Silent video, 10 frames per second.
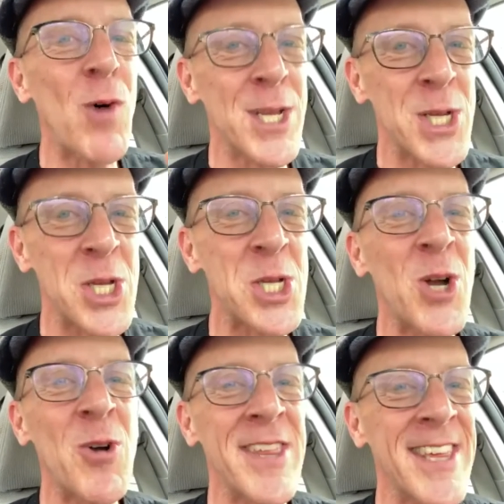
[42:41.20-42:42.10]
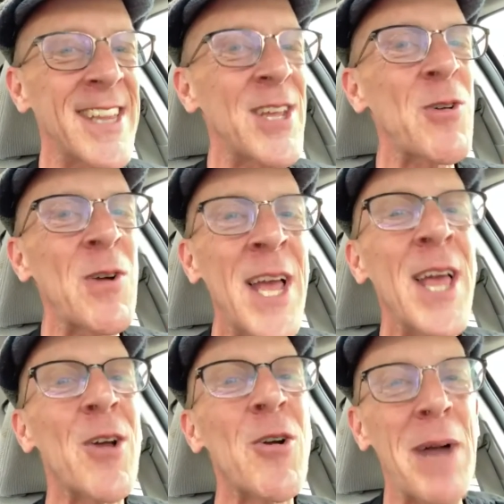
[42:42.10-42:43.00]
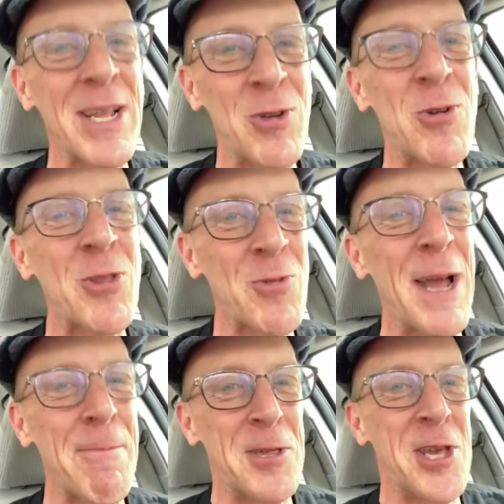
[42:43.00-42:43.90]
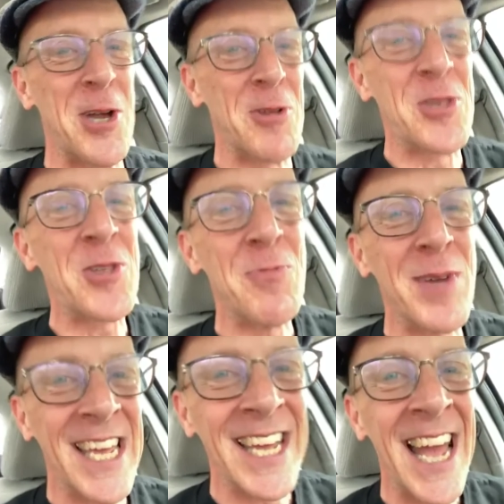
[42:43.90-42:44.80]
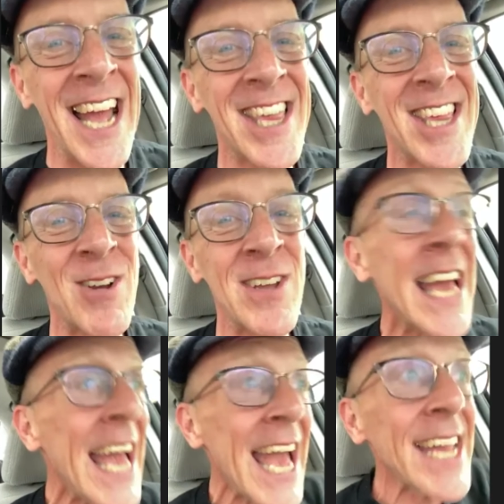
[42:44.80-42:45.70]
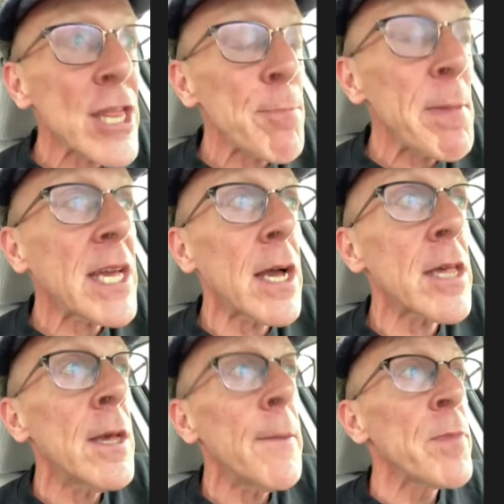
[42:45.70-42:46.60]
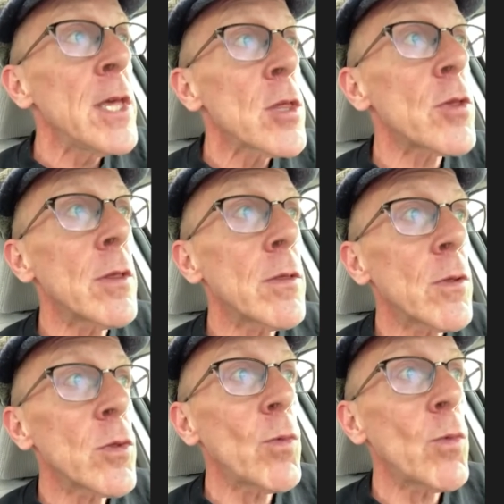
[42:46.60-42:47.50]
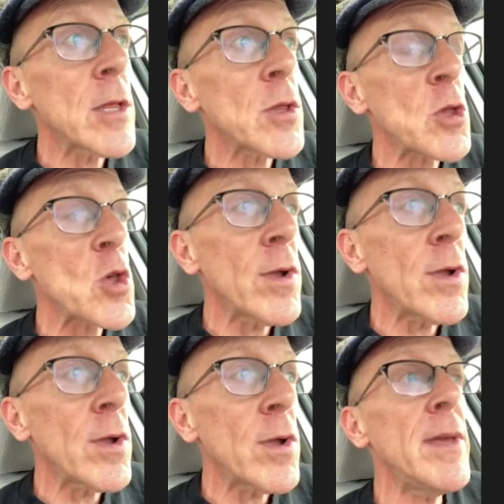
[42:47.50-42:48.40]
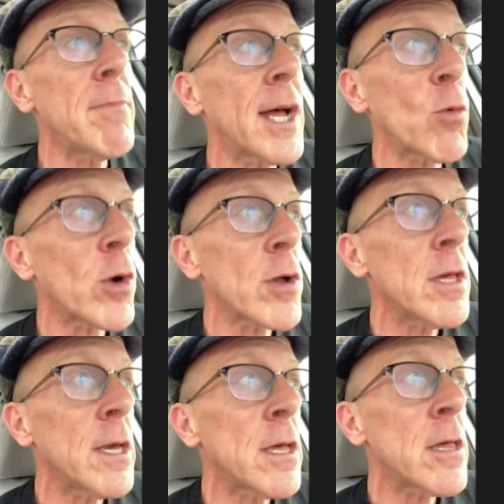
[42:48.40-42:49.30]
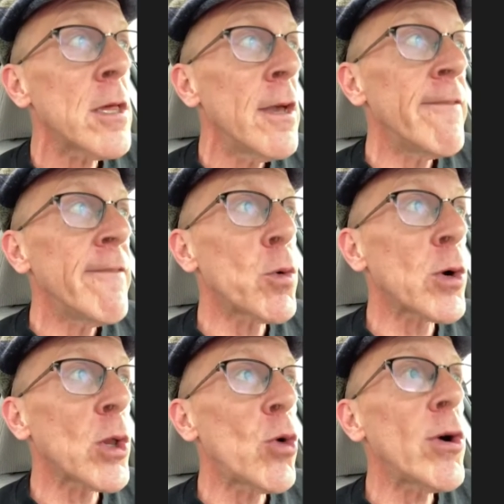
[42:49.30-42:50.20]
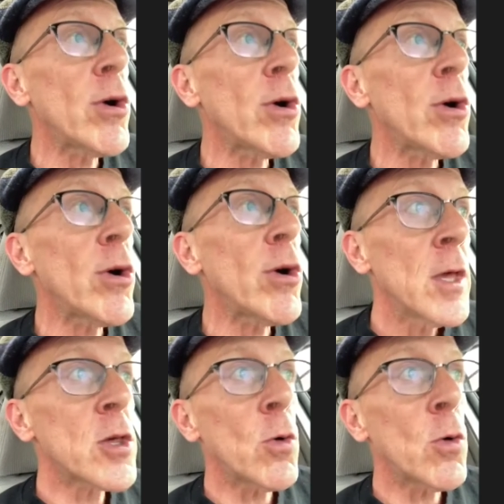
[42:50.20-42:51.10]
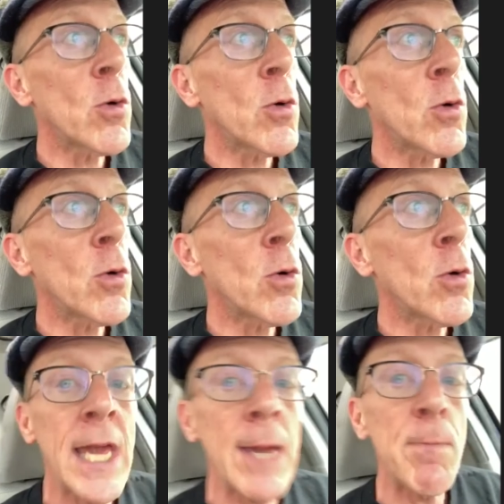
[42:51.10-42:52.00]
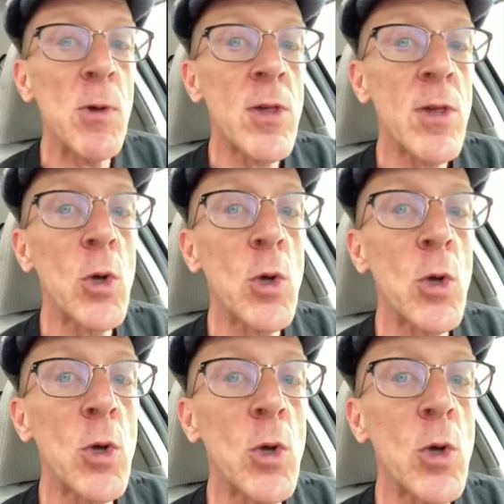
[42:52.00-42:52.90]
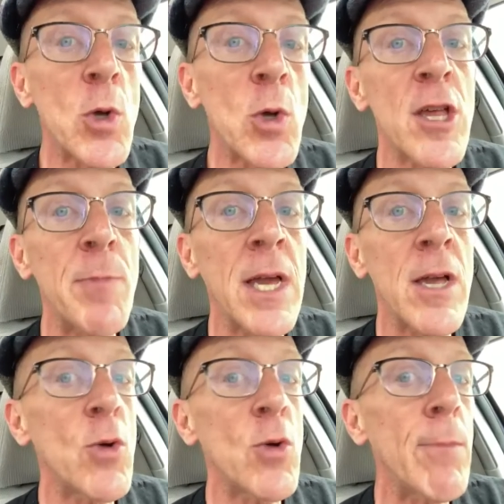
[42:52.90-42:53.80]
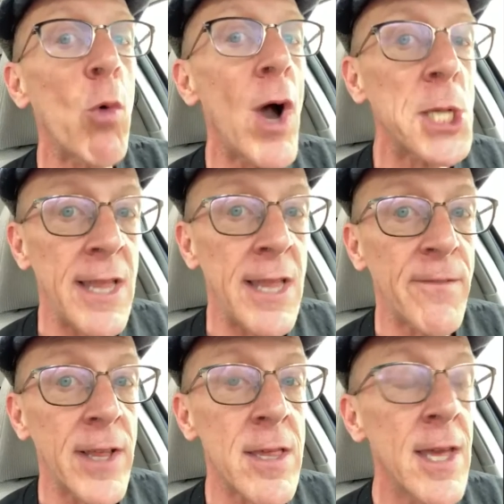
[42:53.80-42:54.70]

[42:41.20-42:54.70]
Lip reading: Watched the show and said there are about 2 or 3 episodes too many in that series, and that's because the way that the streaming model works is viewer loyalty. So you keep your subscription to Netflix because you keep watching Netflix.